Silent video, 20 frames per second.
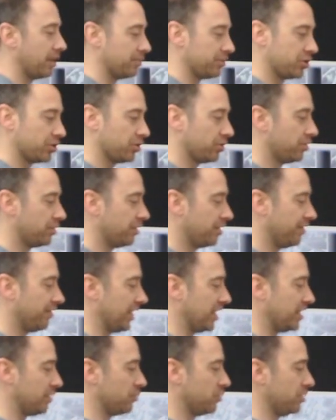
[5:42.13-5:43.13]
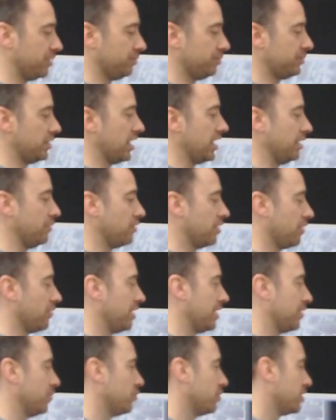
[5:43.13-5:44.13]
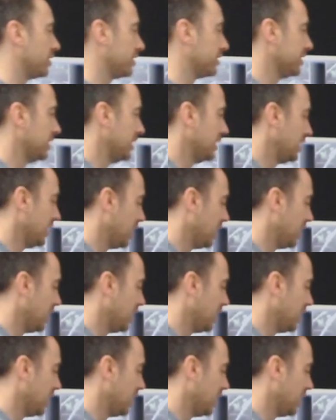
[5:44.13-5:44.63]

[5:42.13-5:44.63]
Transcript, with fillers: I'm sure available anywhere around the world.